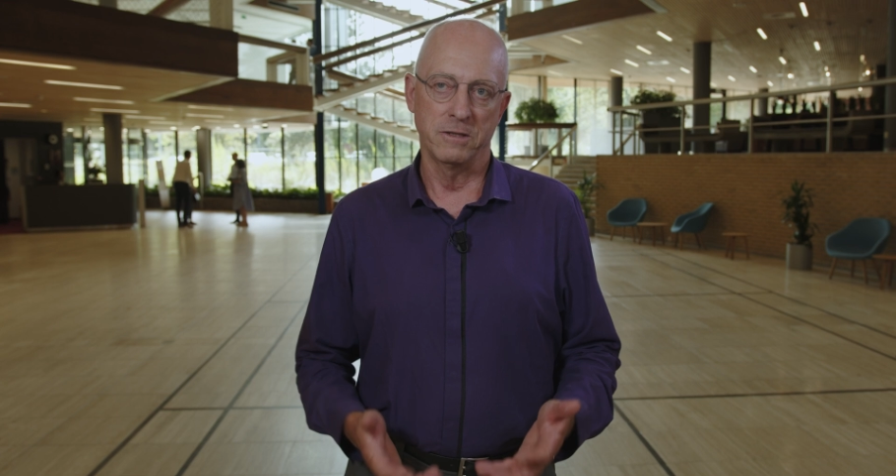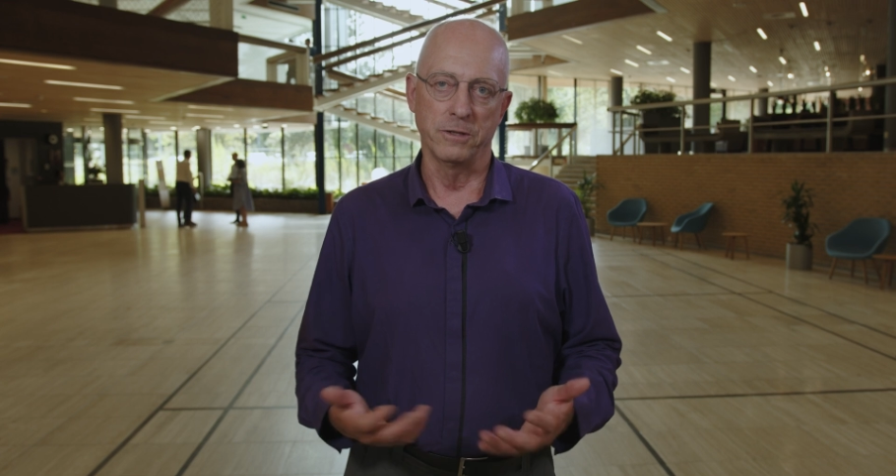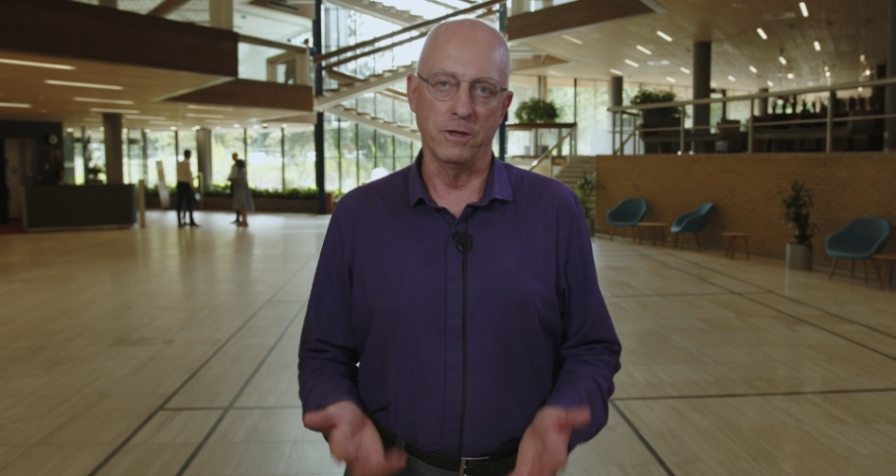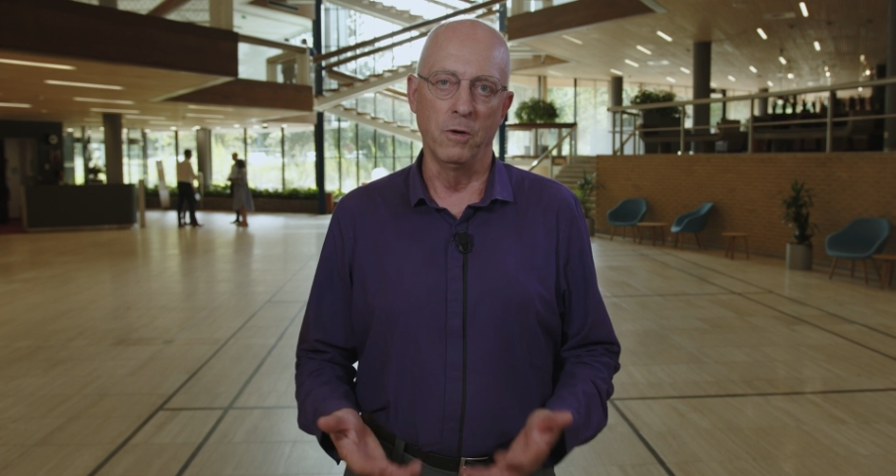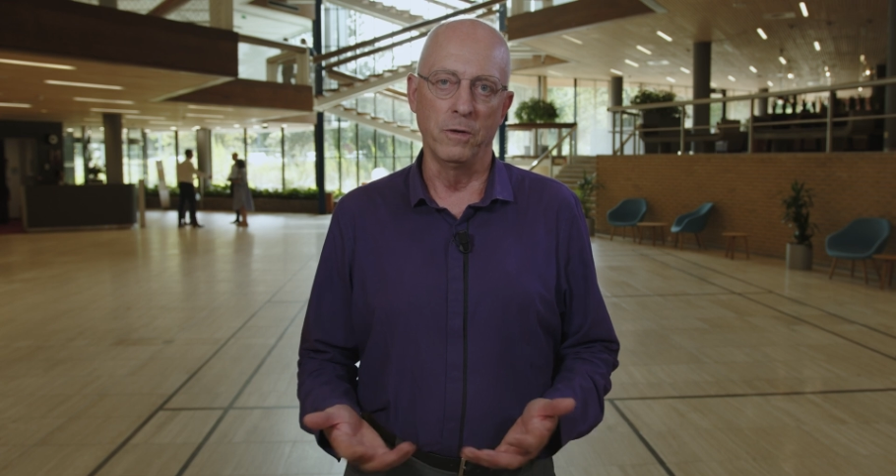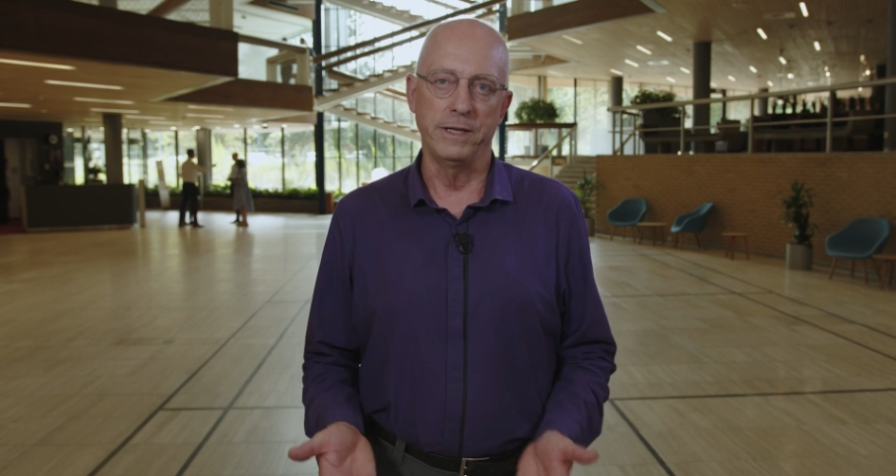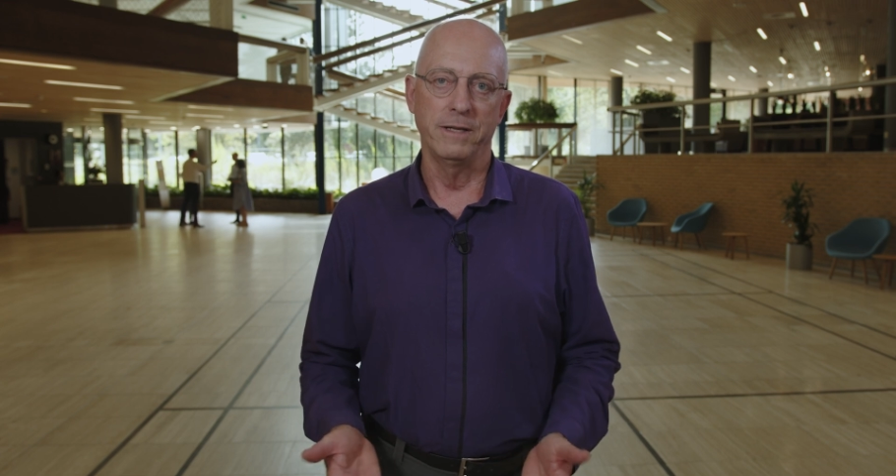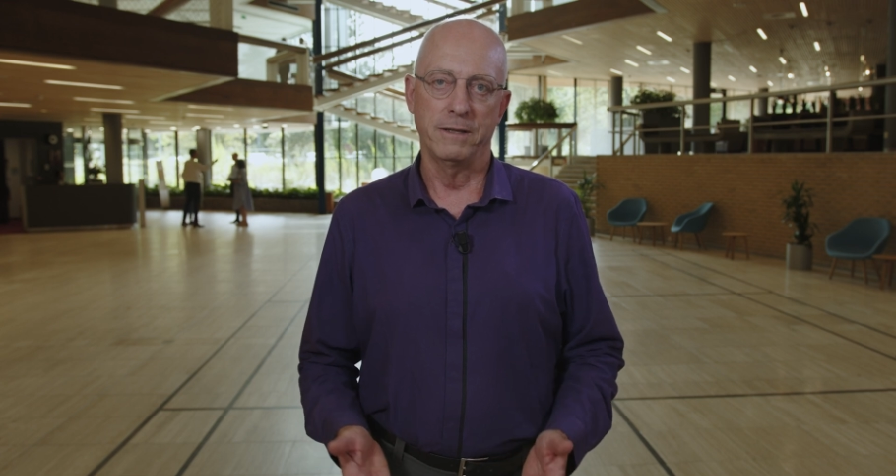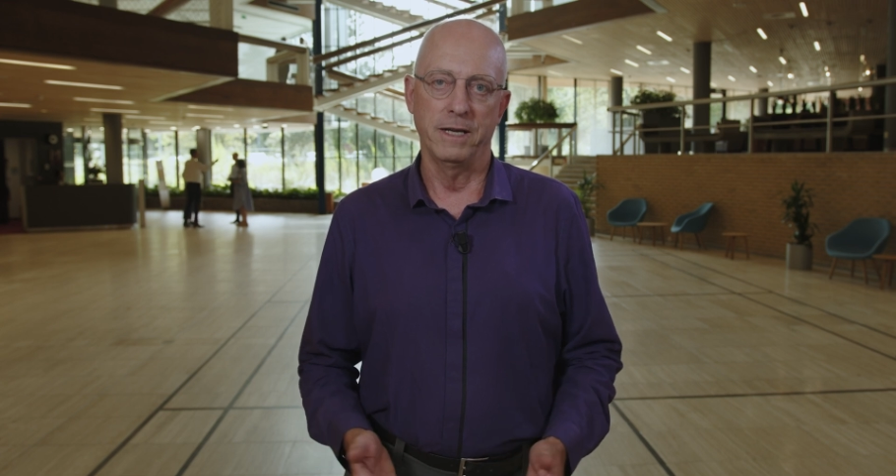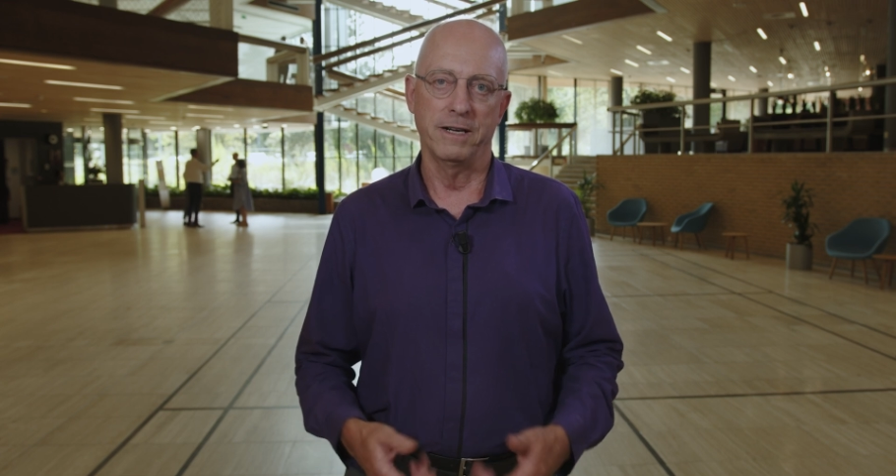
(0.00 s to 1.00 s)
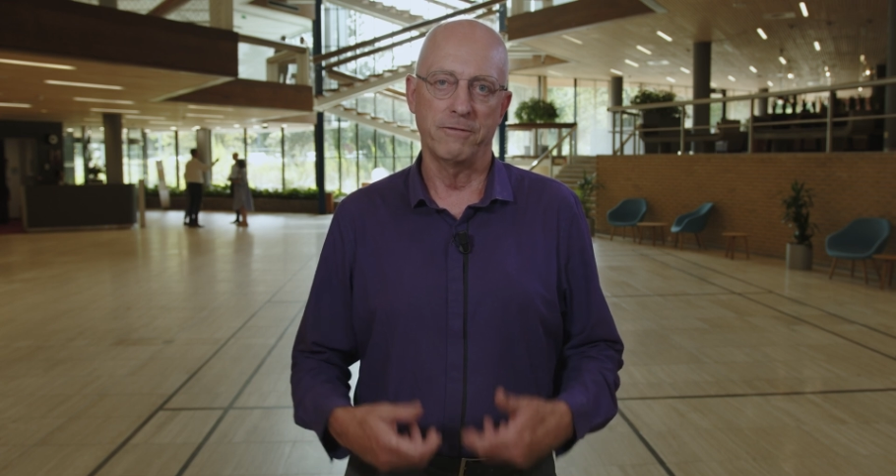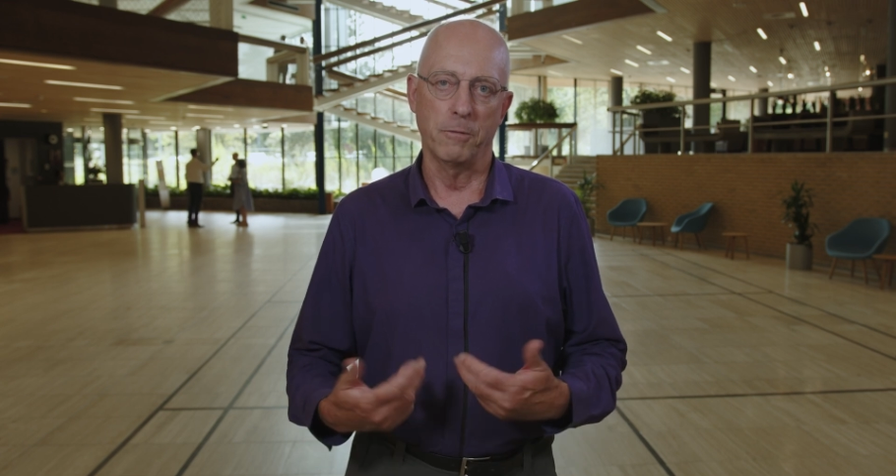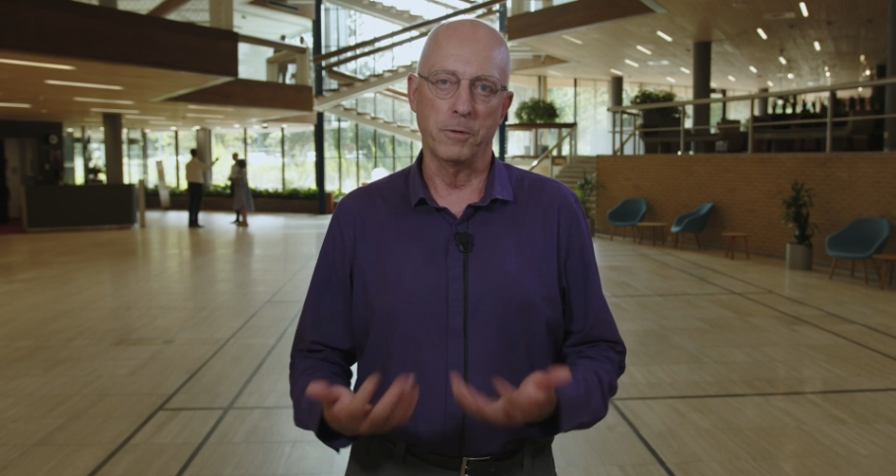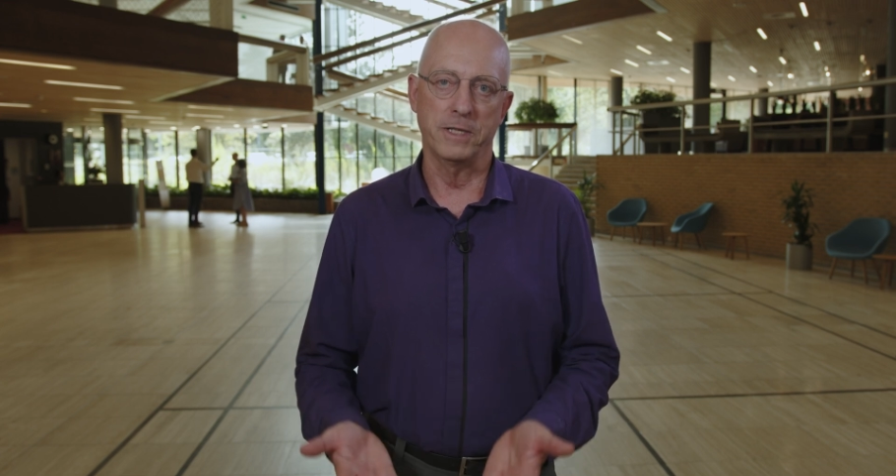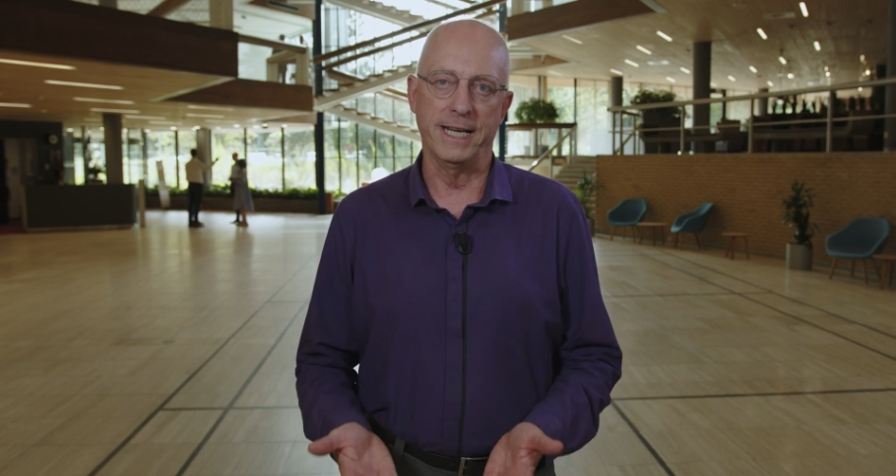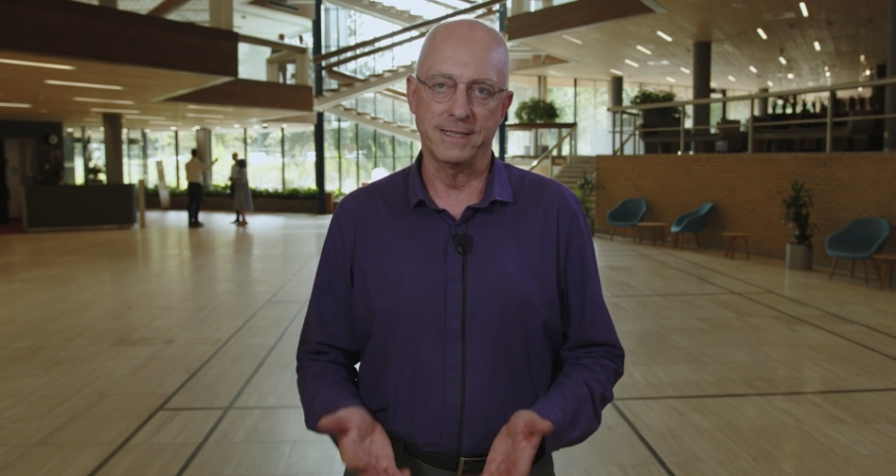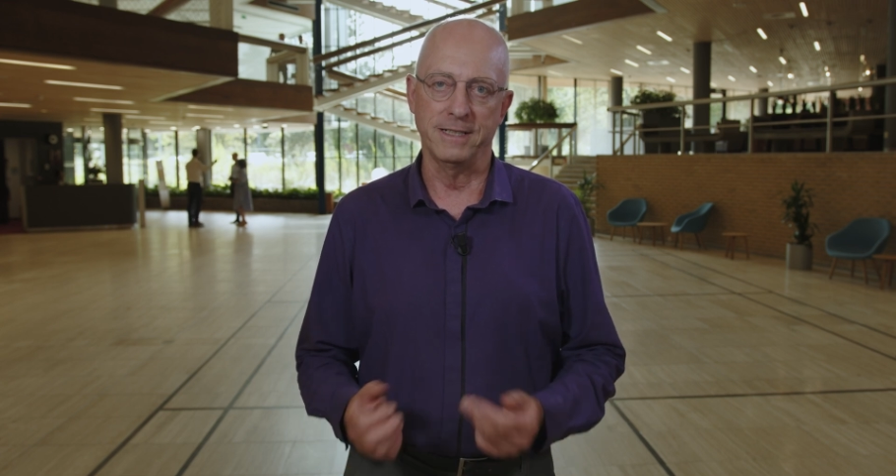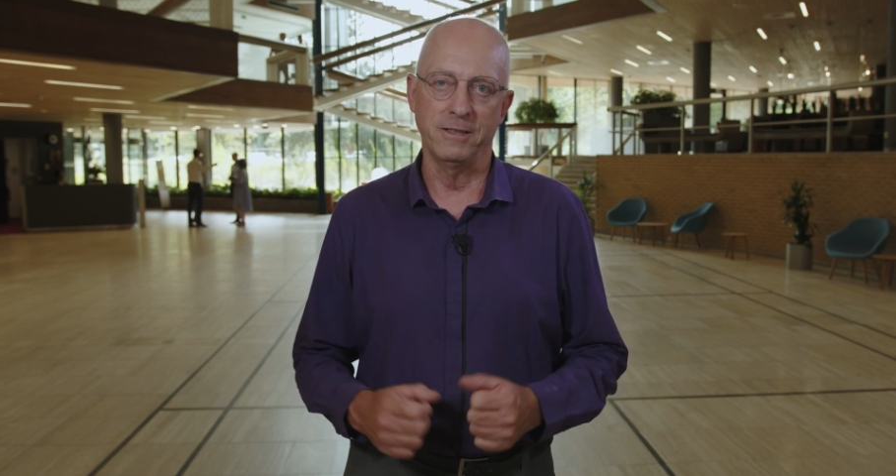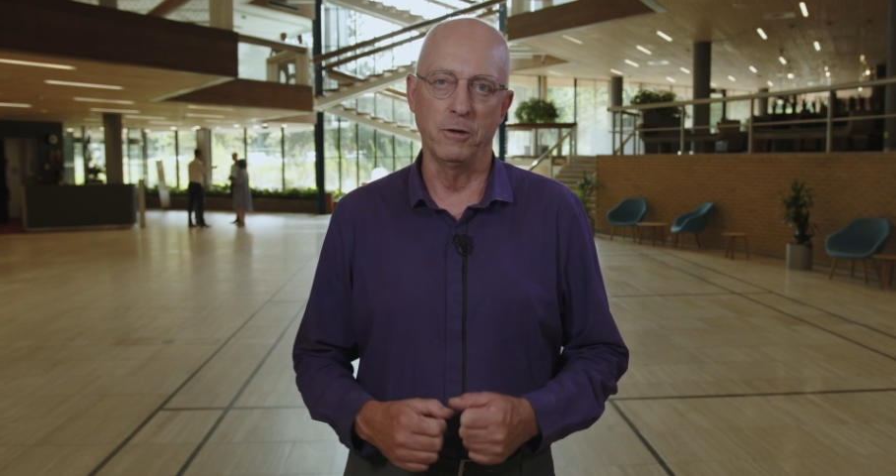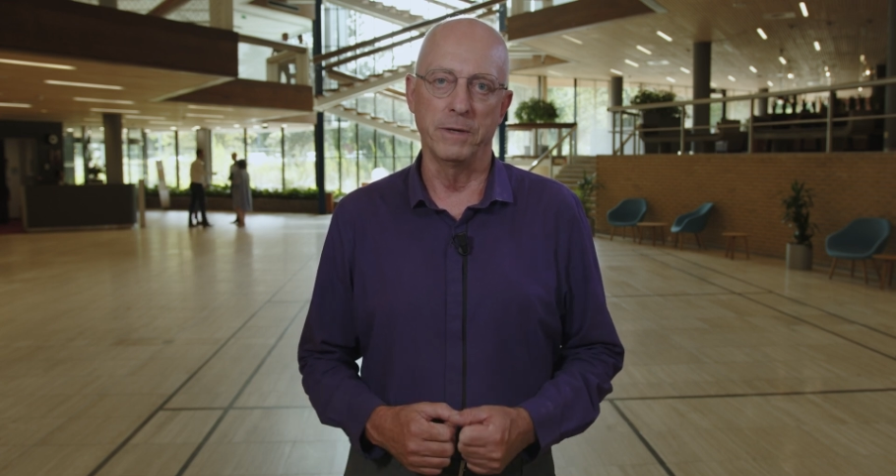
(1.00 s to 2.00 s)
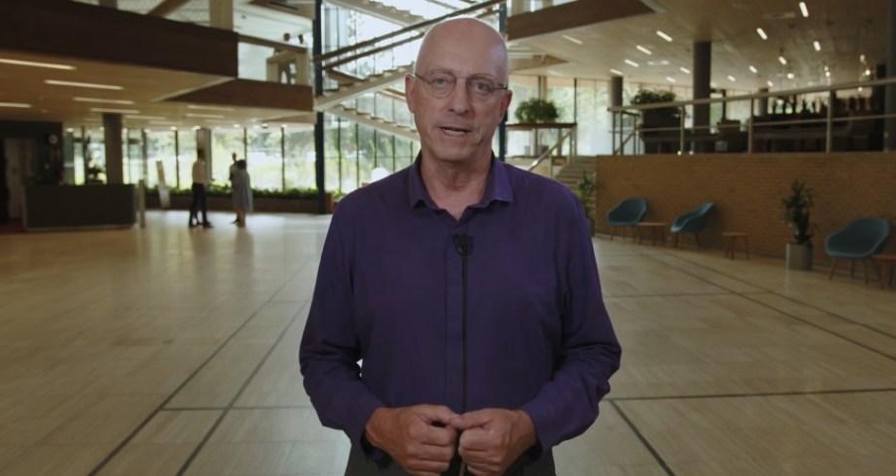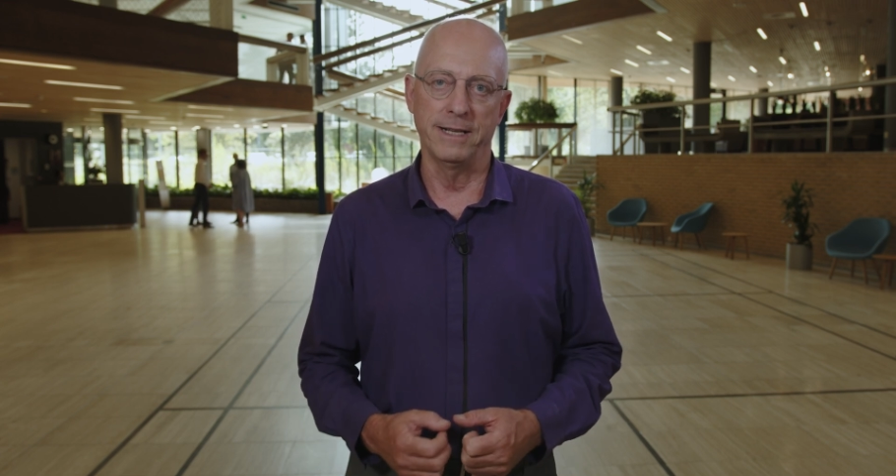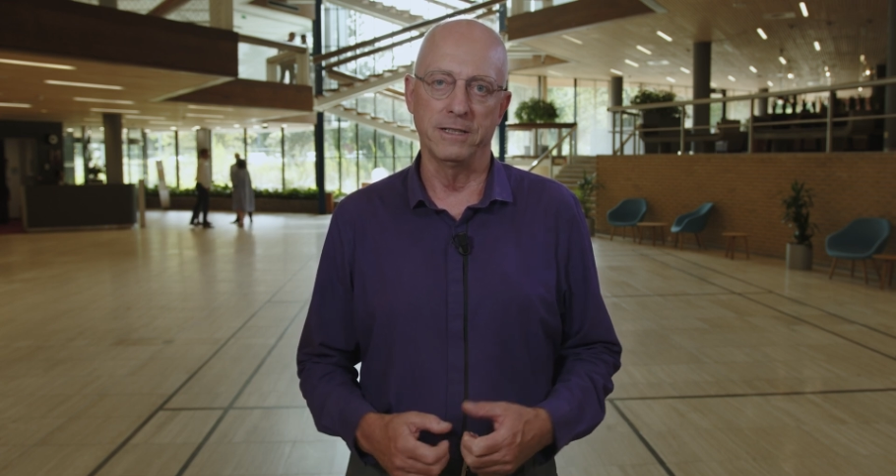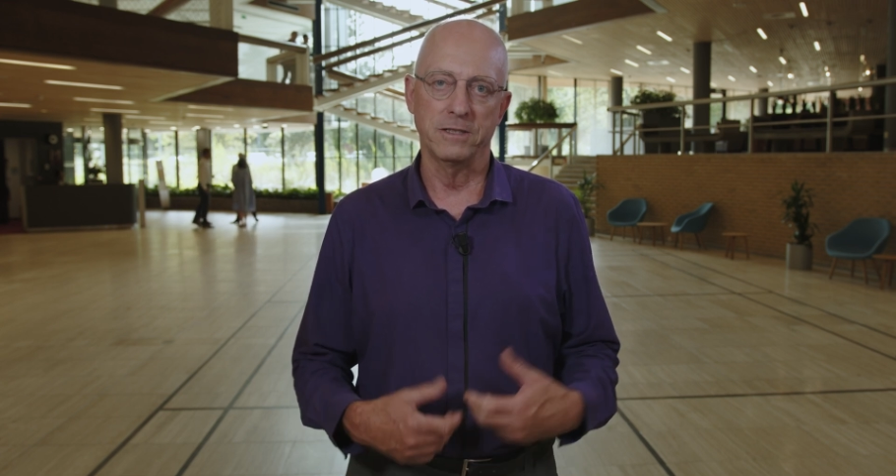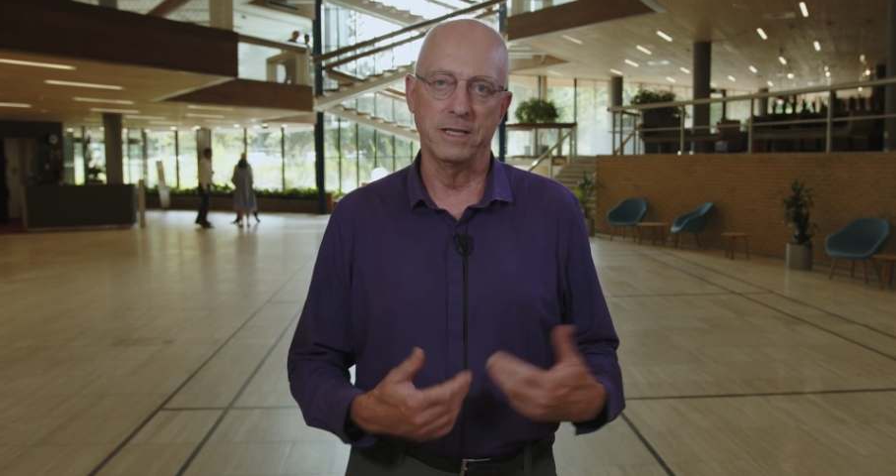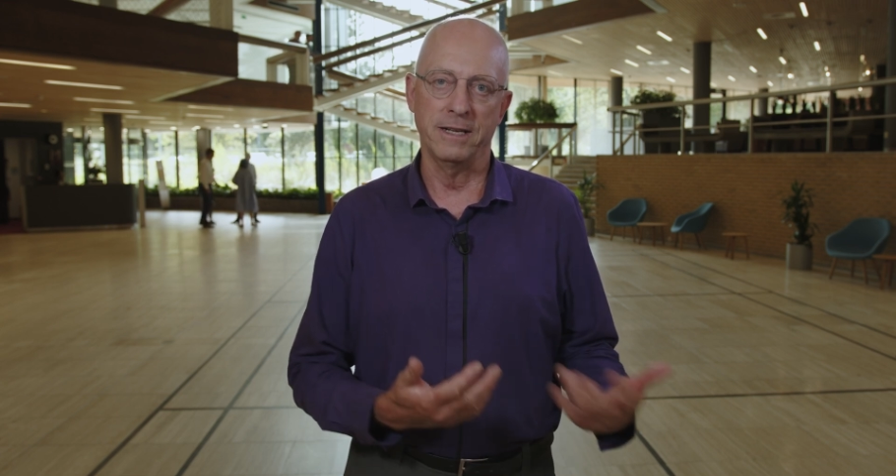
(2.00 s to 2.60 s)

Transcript: not only there for protecting human health